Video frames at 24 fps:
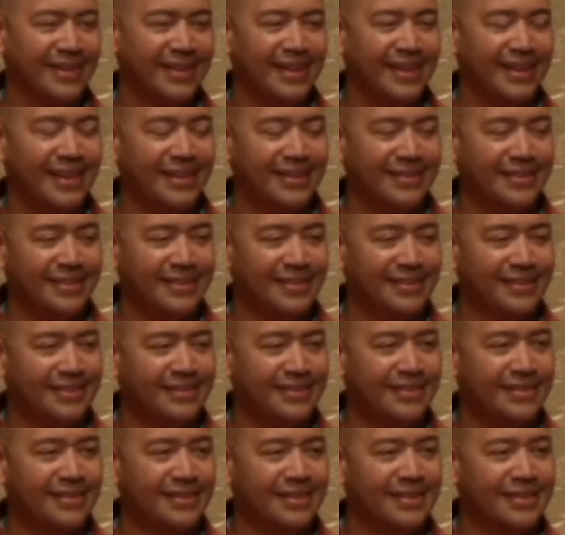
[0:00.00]
And
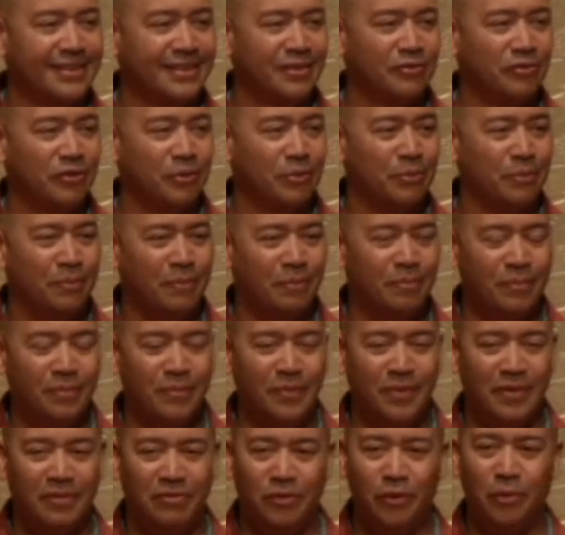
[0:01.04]
if you
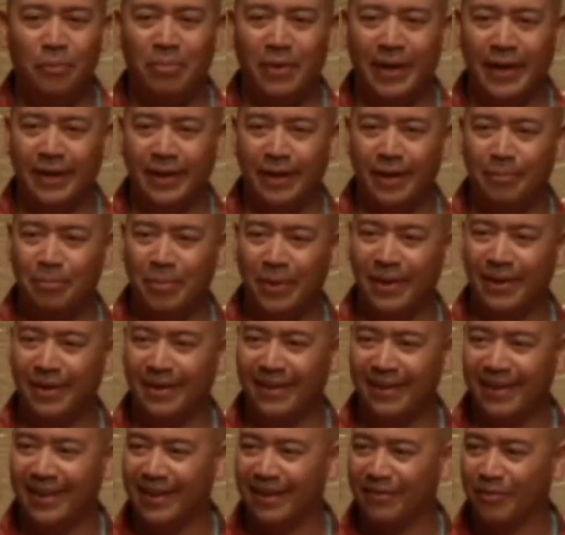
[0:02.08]
break up
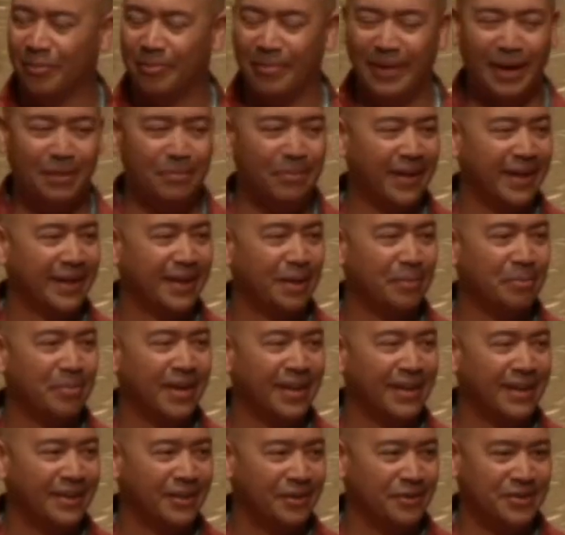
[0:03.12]
and have a bad breakup,
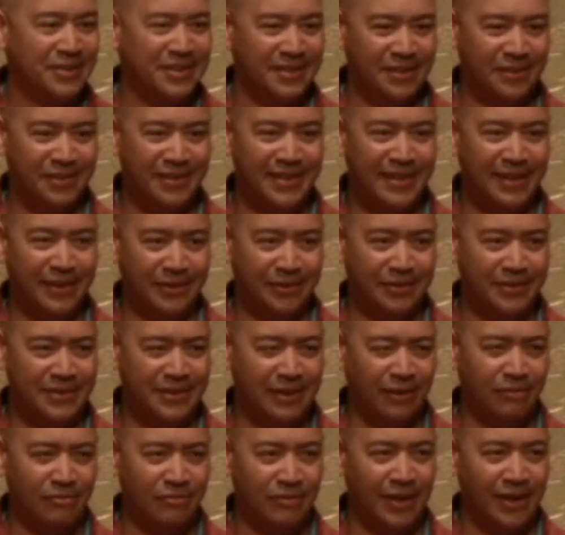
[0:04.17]
you sit there and tell
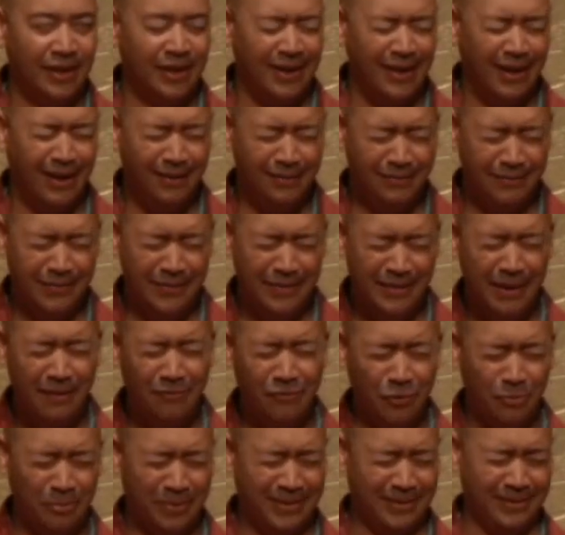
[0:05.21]
yourself, "I'll
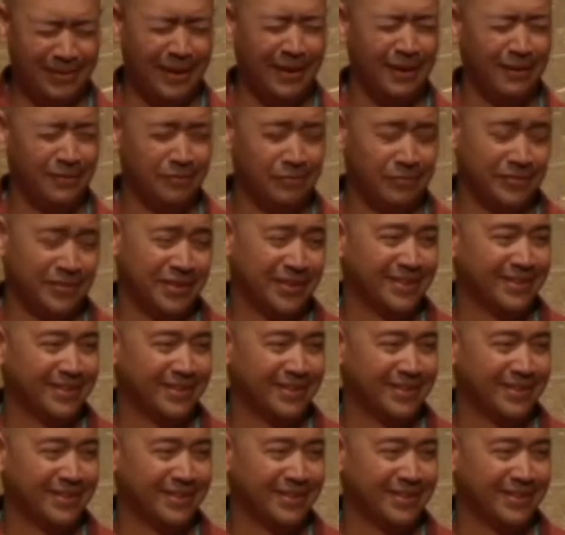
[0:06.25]
never be loved.